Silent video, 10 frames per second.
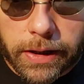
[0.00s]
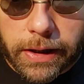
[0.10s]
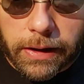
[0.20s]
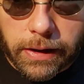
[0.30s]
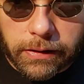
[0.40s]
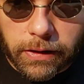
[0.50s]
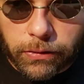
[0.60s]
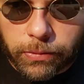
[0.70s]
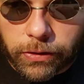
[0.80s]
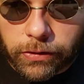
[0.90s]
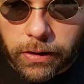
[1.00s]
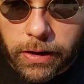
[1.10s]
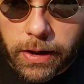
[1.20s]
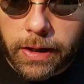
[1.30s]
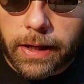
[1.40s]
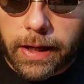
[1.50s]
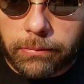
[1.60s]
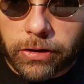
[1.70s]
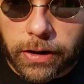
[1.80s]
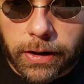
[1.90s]
kind of like this, where there's a
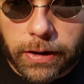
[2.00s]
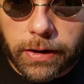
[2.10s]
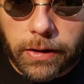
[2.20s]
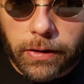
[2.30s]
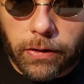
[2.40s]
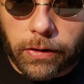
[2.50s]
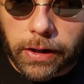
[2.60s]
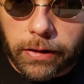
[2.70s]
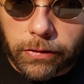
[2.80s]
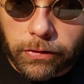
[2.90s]
empty on either